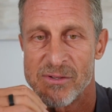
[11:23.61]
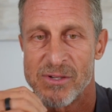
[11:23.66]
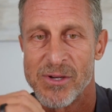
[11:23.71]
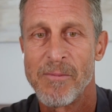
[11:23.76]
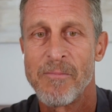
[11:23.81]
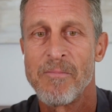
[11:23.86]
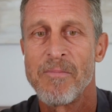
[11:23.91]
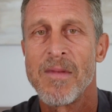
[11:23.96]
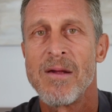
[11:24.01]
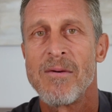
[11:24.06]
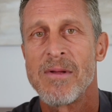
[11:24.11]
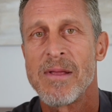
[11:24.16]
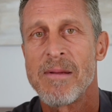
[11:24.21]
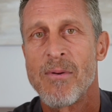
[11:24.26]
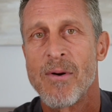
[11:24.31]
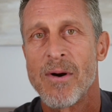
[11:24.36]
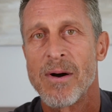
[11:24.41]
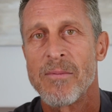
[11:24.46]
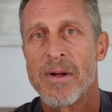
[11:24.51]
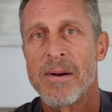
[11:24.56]
So really
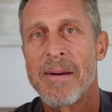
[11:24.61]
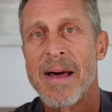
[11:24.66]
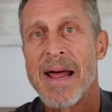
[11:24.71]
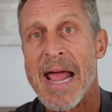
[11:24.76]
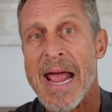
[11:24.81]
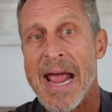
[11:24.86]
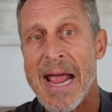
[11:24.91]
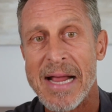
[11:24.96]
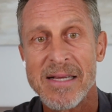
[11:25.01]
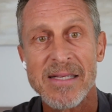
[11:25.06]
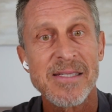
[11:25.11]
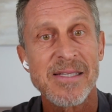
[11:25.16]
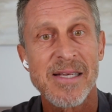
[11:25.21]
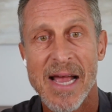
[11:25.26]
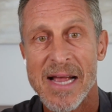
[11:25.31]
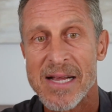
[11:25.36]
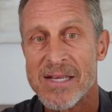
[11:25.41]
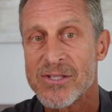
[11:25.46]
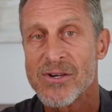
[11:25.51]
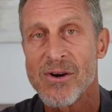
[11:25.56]
important. What about eggs?
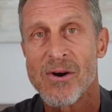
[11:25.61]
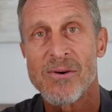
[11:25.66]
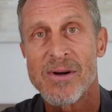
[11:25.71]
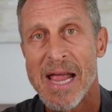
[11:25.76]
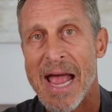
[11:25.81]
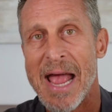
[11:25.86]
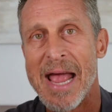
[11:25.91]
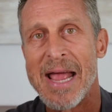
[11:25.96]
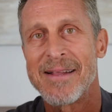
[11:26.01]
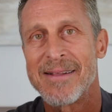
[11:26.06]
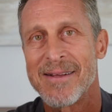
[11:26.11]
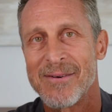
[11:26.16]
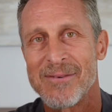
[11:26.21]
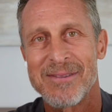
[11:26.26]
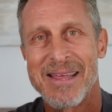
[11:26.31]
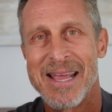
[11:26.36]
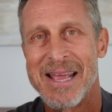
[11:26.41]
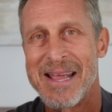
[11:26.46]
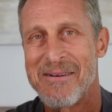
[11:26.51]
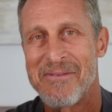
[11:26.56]
Eggs are okay. Don't
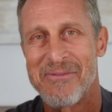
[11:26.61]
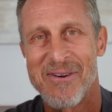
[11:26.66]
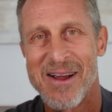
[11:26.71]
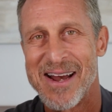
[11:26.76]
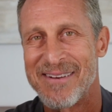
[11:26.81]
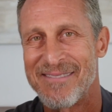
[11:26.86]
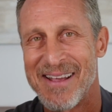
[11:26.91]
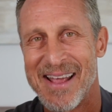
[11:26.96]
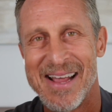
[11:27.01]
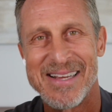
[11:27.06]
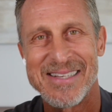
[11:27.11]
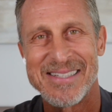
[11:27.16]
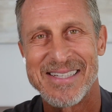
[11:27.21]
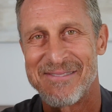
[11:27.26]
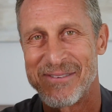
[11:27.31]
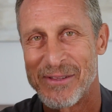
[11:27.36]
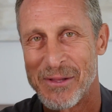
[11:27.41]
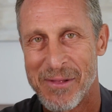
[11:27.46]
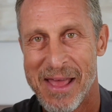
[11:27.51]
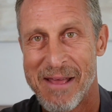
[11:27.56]
be afraid of eggs,
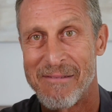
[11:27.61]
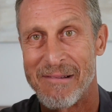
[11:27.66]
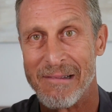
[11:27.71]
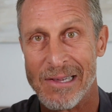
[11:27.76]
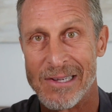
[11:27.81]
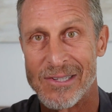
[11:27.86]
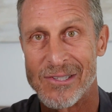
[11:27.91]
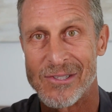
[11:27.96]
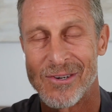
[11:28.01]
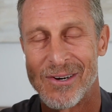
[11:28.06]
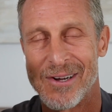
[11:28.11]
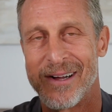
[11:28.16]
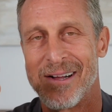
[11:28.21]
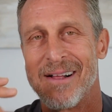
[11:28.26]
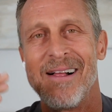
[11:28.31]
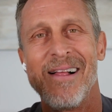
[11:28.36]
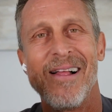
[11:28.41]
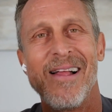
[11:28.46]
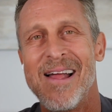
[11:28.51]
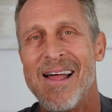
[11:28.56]
even though they have
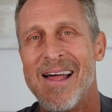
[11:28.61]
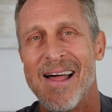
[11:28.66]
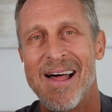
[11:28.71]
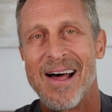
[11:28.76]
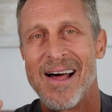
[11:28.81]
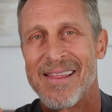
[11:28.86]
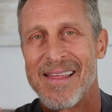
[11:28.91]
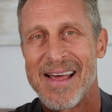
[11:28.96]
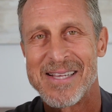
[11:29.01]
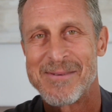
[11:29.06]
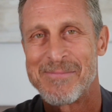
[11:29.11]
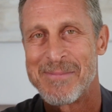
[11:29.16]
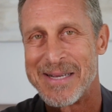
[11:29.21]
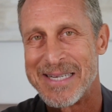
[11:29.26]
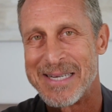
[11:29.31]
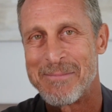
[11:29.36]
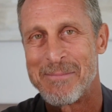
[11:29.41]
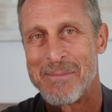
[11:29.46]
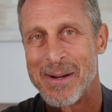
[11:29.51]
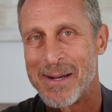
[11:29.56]
cholesterol. That's
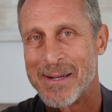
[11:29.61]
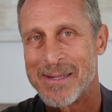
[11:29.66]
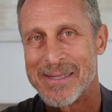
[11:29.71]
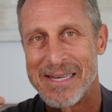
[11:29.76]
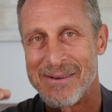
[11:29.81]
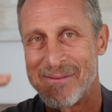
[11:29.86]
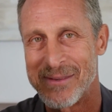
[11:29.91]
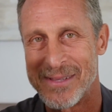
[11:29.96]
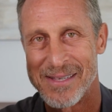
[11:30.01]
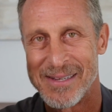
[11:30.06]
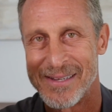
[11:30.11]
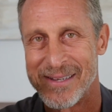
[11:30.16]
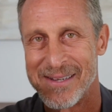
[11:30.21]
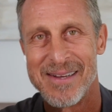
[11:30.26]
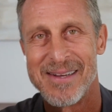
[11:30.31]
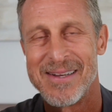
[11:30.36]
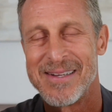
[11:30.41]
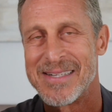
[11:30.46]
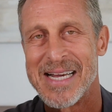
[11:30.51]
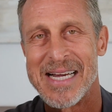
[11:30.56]
been debunked. Even the
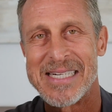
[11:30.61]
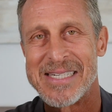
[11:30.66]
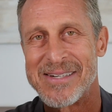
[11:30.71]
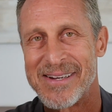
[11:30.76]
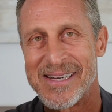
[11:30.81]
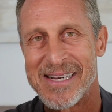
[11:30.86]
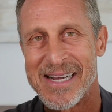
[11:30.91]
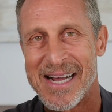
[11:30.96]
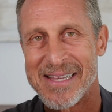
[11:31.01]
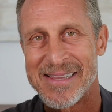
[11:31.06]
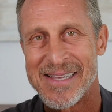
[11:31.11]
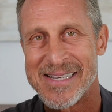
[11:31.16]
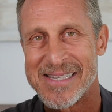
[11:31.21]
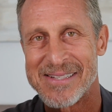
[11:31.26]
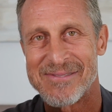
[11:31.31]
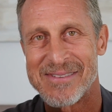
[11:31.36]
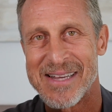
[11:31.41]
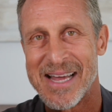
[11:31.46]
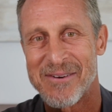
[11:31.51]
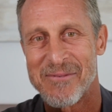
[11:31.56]
dietary guidelines
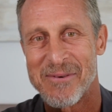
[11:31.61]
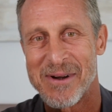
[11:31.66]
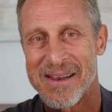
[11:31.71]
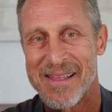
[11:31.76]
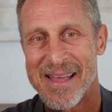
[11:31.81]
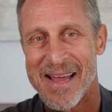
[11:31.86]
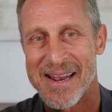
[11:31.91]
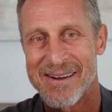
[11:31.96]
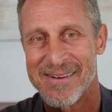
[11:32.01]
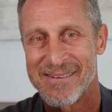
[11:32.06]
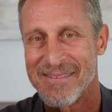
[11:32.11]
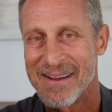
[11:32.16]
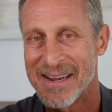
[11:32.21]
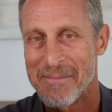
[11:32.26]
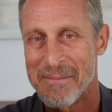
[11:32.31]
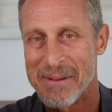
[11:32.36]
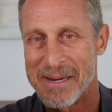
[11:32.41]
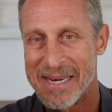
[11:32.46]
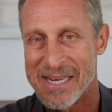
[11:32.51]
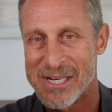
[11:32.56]
have gotten rid of that
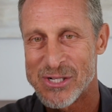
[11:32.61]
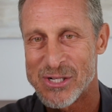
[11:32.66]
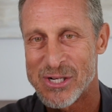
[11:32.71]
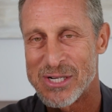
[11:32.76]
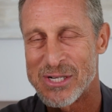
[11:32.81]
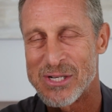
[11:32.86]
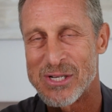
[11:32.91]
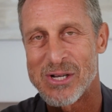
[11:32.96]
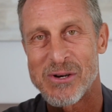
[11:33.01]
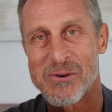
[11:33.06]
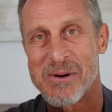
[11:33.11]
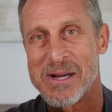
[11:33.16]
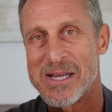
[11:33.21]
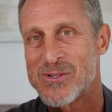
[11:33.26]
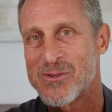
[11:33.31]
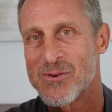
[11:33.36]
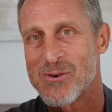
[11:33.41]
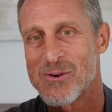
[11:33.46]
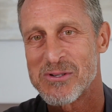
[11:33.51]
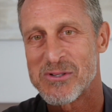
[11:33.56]
recommendation. They're a great
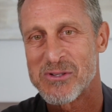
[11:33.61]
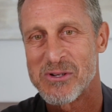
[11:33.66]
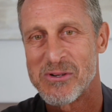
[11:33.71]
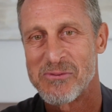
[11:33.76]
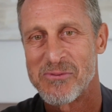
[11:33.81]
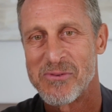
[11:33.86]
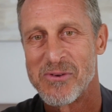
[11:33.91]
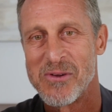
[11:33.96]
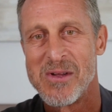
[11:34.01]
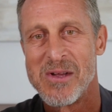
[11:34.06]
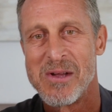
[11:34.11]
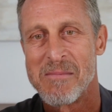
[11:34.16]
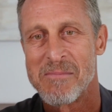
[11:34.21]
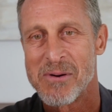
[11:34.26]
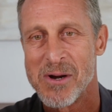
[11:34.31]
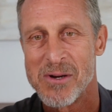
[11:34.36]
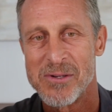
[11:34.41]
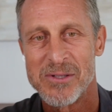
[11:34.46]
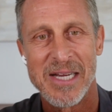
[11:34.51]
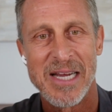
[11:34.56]
source of
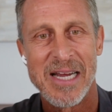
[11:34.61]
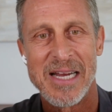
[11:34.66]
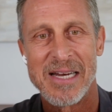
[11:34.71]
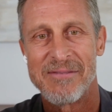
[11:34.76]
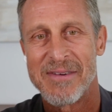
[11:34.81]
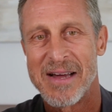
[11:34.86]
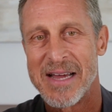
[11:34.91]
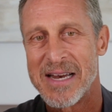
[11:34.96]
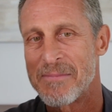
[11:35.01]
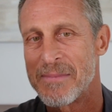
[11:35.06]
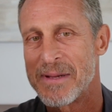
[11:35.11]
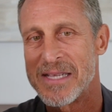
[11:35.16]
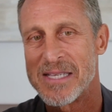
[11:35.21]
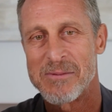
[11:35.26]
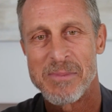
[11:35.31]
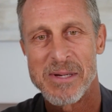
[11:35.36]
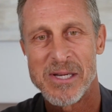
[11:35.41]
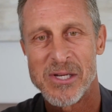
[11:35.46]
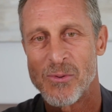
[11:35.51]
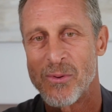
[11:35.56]
protein, vitamins,
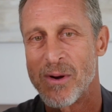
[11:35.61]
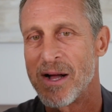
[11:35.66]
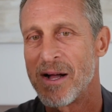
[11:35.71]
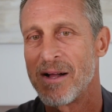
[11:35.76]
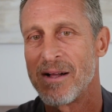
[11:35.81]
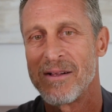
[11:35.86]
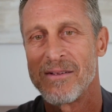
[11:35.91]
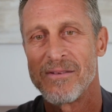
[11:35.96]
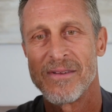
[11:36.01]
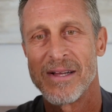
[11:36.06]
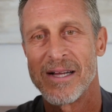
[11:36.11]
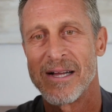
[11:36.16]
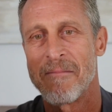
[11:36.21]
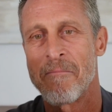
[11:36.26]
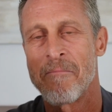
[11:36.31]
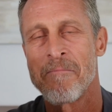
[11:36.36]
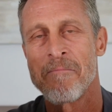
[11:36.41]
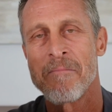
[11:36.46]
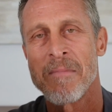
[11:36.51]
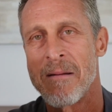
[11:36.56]
B12,
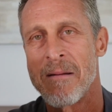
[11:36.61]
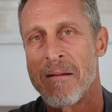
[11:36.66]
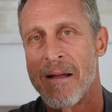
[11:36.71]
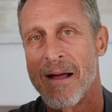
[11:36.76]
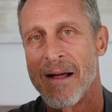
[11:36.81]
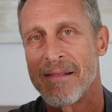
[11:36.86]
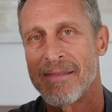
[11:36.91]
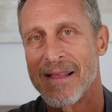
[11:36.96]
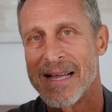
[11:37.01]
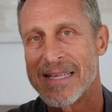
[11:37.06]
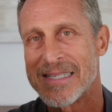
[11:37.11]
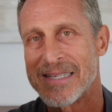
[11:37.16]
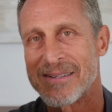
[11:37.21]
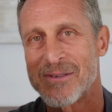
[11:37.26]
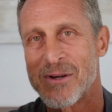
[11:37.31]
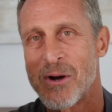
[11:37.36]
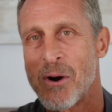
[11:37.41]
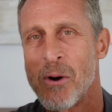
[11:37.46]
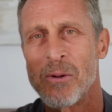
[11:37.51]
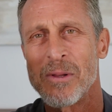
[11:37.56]
lots
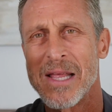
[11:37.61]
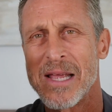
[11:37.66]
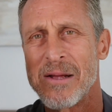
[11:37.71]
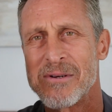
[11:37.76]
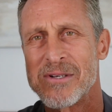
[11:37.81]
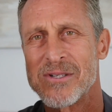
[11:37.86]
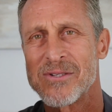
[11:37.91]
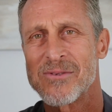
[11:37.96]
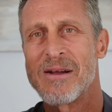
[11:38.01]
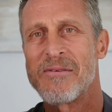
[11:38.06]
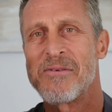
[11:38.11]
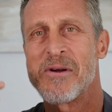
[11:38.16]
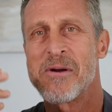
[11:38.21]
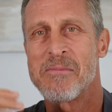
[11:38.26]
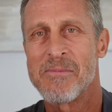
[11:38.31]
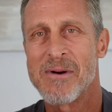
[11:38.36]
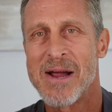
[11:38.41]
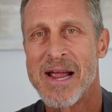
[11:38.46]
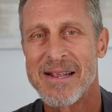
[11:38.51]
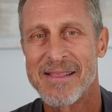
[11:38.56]
of choline, which is great for your
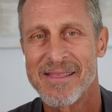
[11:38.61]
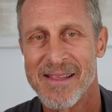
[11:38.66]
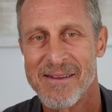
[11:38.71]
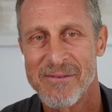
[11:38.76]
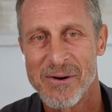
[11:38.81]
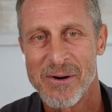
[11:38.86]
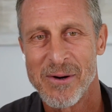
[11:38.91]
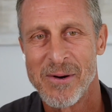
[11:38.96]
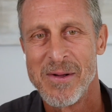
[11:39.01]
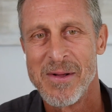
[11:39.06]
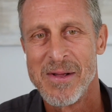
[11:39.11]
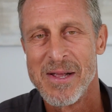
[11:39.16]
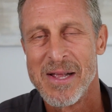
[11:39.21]
brain, liver.